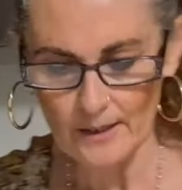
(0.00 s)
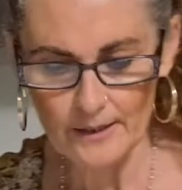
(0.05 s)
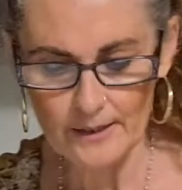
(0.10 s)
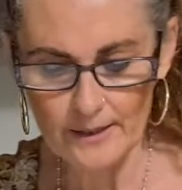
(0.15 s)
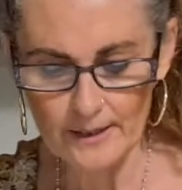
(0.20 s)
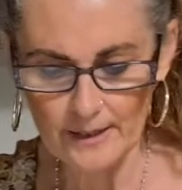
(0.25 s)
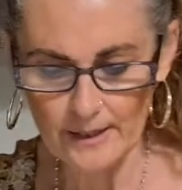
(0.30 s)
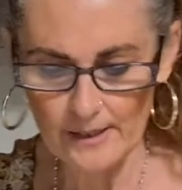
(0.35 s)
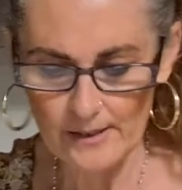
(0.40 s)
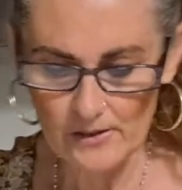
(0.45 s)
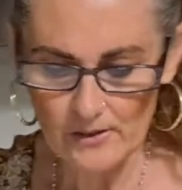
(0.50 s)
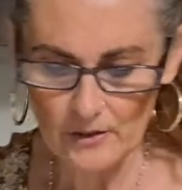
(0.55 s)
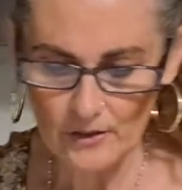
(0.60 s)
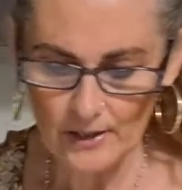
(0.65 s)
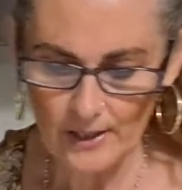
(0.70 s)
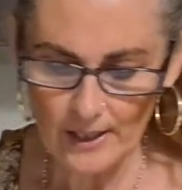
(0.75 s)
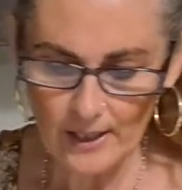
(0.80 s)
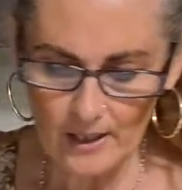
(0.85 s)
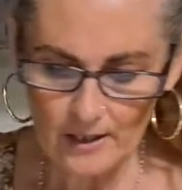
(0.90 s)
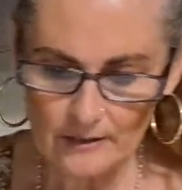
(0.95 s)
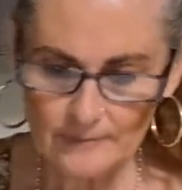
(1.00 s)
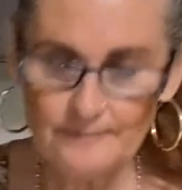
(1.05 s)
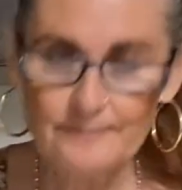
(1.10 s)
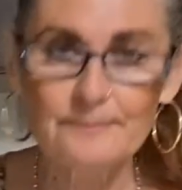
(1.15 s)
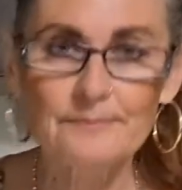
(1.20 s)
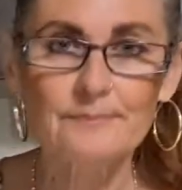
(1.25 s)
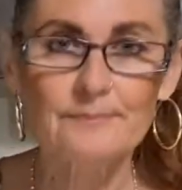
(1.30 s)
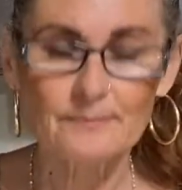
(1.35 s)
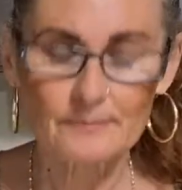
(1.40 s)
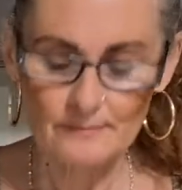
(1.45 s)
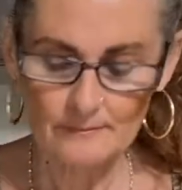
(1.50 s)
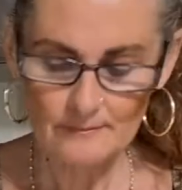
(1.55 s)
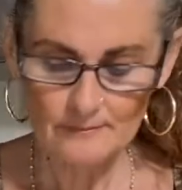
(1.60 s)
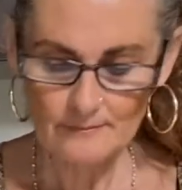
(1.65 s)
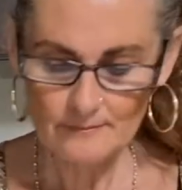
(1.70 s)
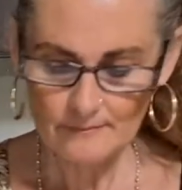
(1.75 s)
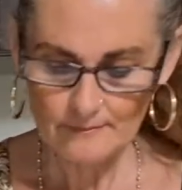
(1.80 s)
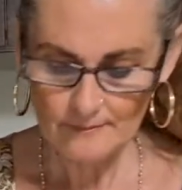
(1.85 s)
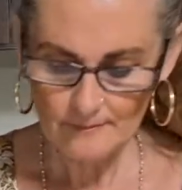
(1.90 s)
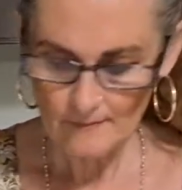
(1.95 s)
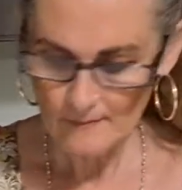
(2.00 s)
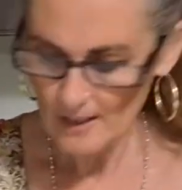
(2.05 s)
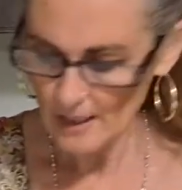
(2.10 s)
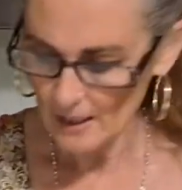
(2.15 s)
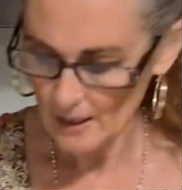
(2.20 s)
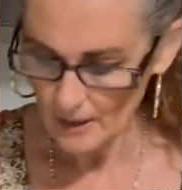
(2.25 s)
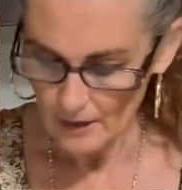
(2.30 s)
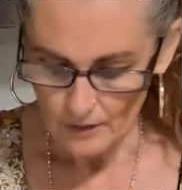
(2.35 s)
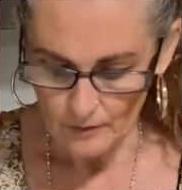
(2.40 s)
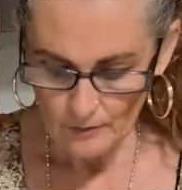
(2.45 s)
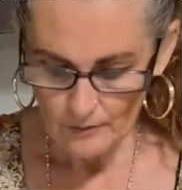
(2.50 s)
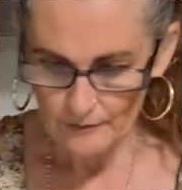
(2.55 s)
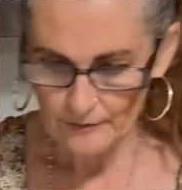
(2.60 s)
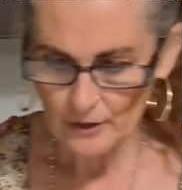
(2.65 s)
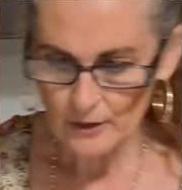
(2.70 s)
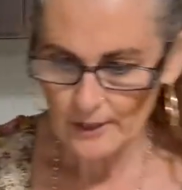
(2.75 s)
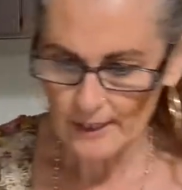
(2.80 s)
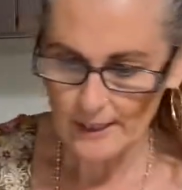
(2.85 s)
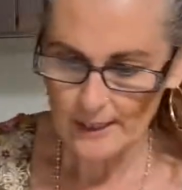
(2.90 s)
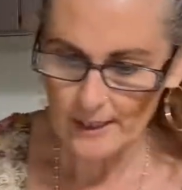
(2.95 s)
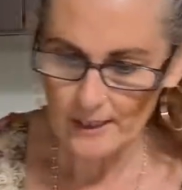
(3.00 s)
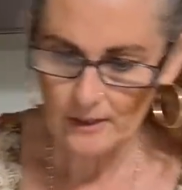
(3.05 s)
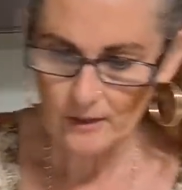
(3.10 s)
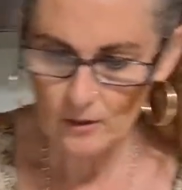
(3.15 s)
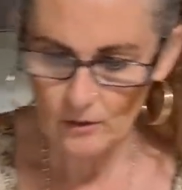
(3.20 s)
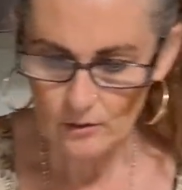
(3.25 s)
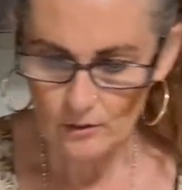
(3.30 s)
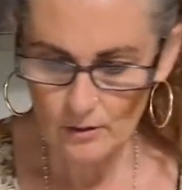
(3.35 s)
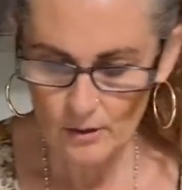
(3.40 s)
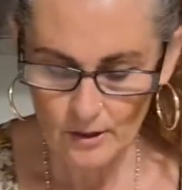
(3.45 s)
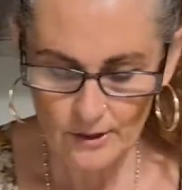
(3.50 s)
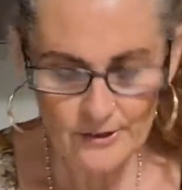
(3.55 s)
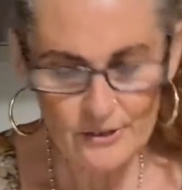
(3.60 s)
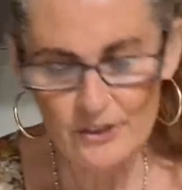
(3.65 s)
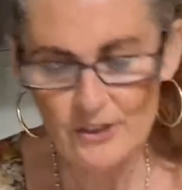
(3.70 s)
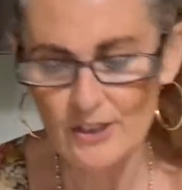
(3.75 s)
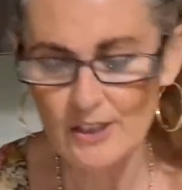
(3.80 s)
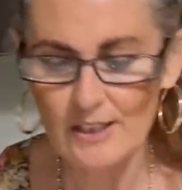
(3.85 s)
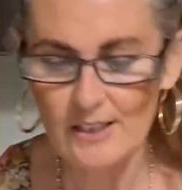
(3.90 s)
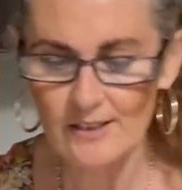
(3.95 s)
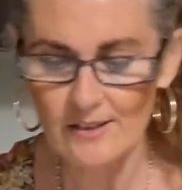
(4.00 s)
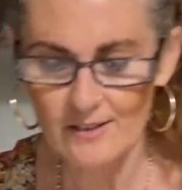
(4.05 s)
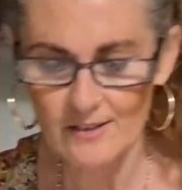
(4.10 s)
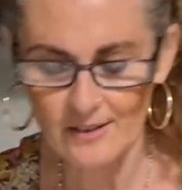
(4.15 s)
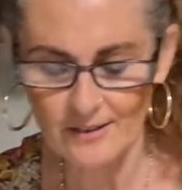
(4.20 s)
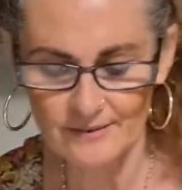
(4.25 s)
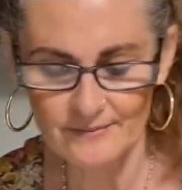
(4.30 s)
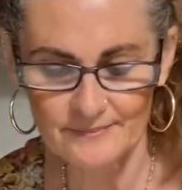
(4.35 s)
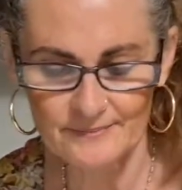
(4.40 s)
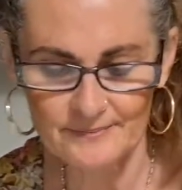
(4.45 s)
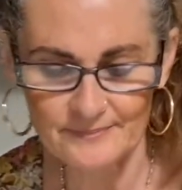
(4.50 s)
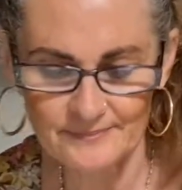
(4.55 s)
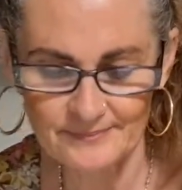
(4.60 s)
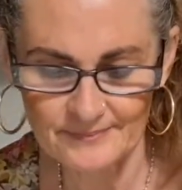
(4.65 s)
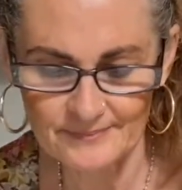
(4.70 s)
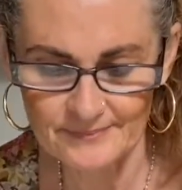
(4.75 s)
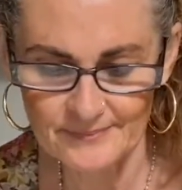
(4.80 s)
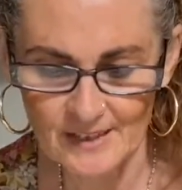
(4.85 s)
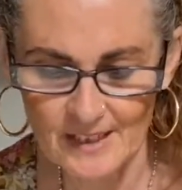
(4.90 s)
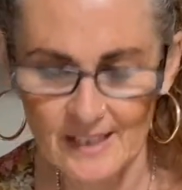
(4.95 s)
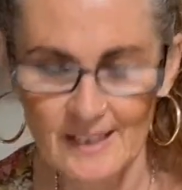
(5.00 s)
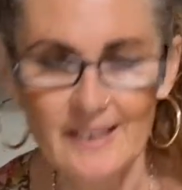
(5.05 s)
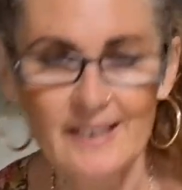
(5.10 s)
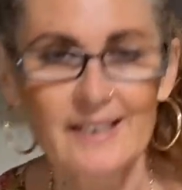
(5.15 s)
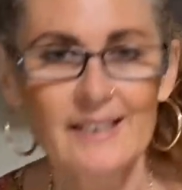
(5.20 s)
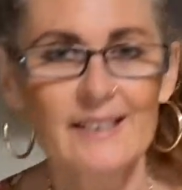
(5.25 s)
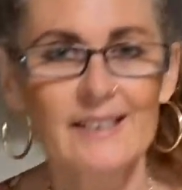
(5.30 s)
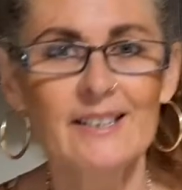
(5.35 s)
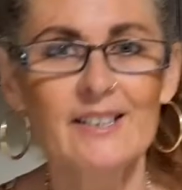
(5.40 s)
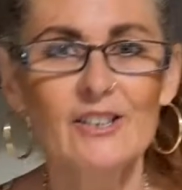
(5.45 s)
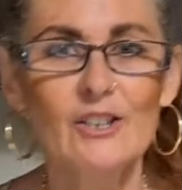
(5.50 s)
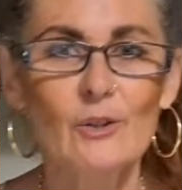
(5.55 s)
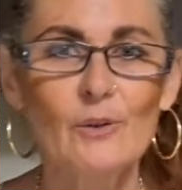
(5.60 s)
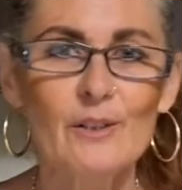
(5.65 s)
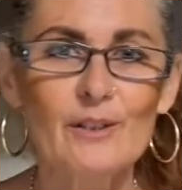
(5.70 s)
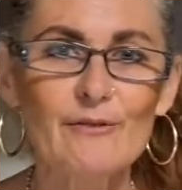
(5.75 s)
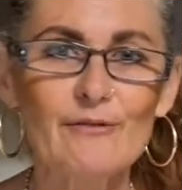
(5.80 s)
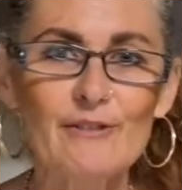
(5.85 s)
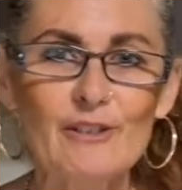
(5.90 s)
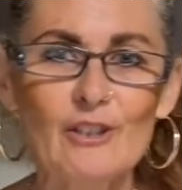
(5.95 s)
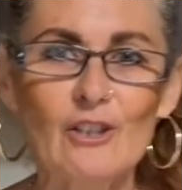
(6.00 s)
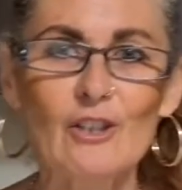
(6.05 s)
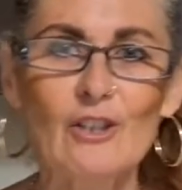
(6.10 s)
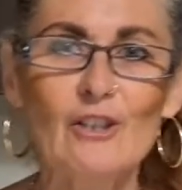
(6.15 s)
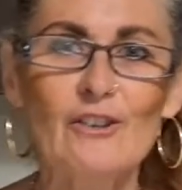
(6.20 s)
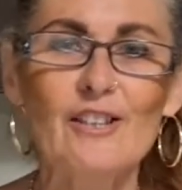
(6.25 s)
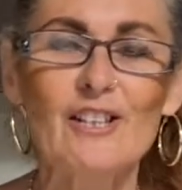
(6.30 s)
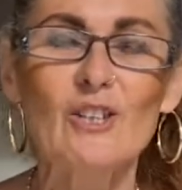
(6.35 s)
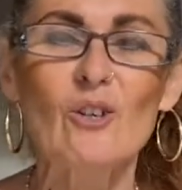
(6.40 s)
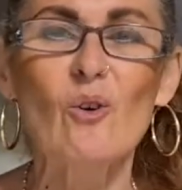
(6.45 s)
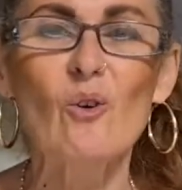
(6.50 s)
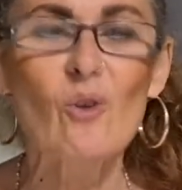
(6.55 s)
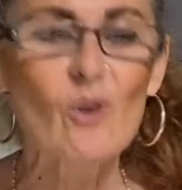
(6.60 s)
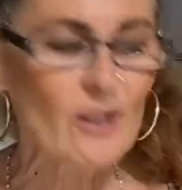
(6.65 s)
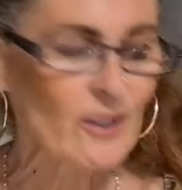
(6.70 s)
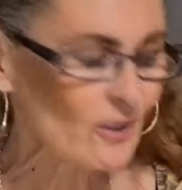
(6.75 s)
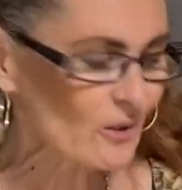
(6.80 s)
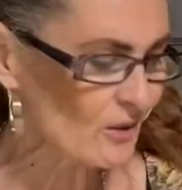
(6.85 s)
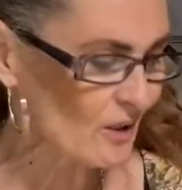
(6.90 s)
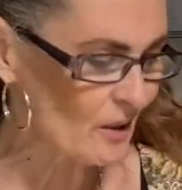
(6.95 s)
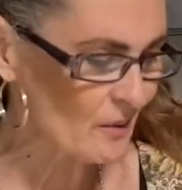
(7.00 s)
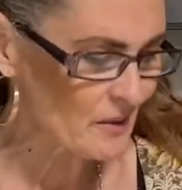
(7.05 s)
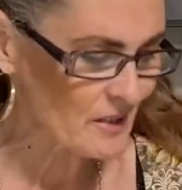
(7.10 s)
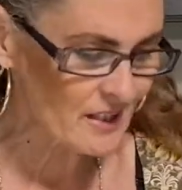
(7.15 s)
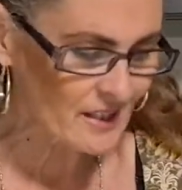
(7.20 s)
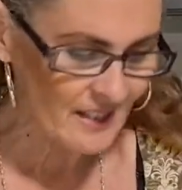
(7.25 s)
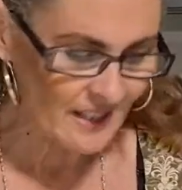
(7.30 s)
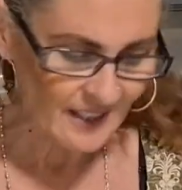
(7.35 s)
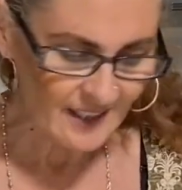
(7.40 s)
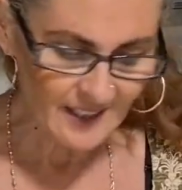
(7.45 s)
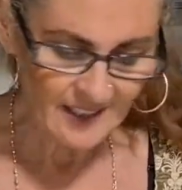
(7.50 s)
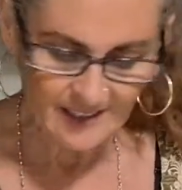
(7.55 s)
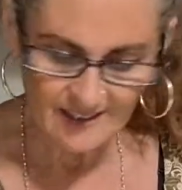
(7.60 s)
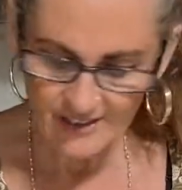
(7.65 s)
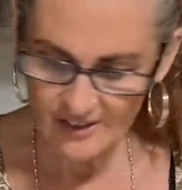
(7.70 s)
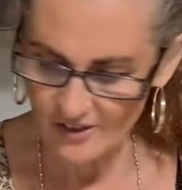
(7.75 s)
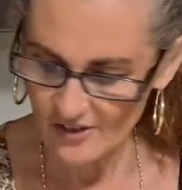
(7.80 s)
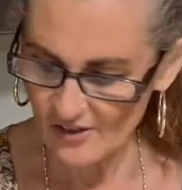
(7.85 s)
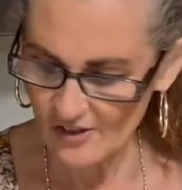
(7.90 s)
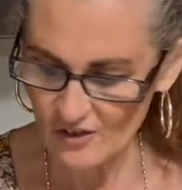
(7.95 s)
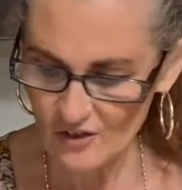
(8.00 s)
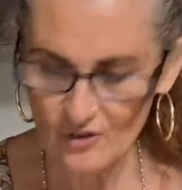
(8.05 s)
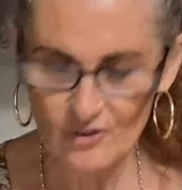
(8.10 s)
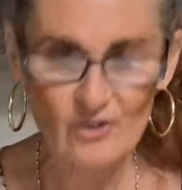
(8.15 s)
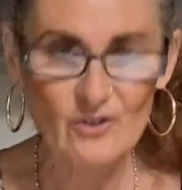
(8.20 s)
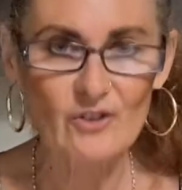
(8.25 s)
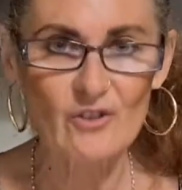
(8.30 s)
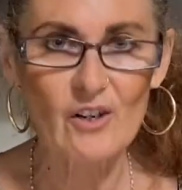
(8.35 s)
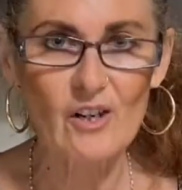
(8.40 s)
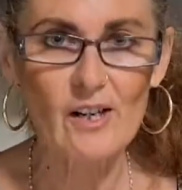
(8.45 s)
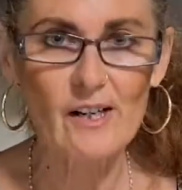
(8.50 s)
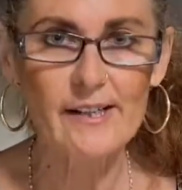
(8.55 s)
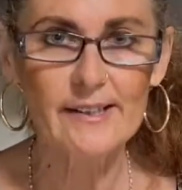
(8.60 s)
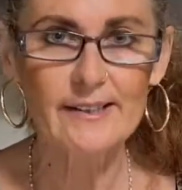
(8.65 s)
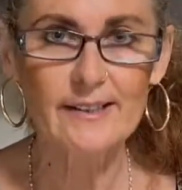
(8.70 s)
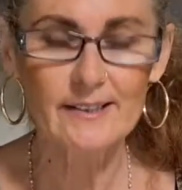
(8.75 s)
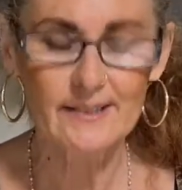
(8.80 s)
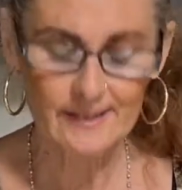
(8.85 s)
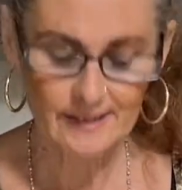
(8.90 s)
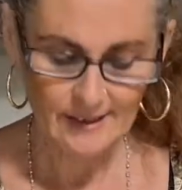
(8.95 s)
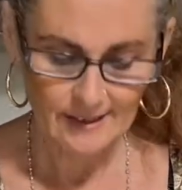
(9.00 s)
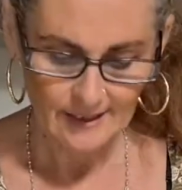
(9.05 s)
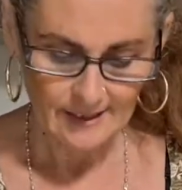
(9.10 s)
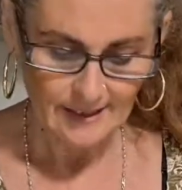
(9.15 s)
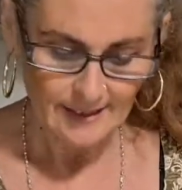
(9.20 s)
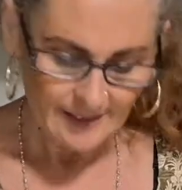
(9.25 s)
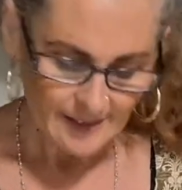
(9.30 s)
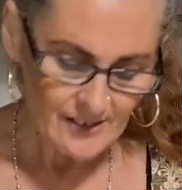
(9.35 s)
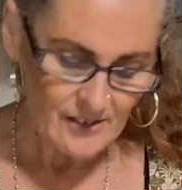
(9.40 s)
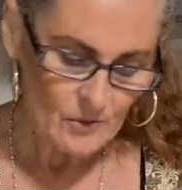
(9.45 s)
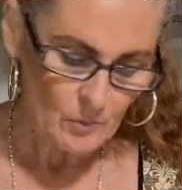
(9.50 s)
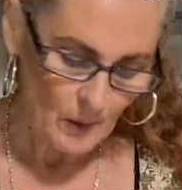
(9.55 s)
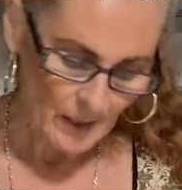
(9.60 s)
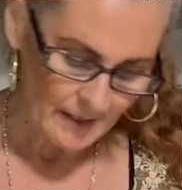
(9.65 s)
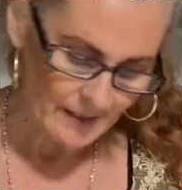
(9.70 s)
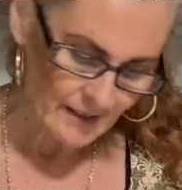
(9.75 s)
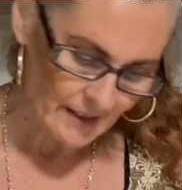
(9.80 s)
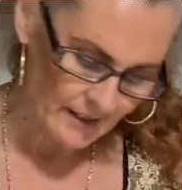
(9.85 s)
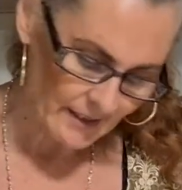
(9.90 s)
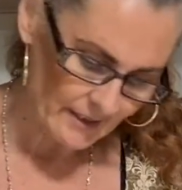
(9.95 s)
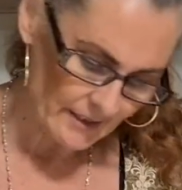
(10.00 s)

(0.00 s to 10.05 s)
Okay, so now we've got our, oh jeez, you know what I forgot? The oil. I was thinking that it's too dry. Let's whack that in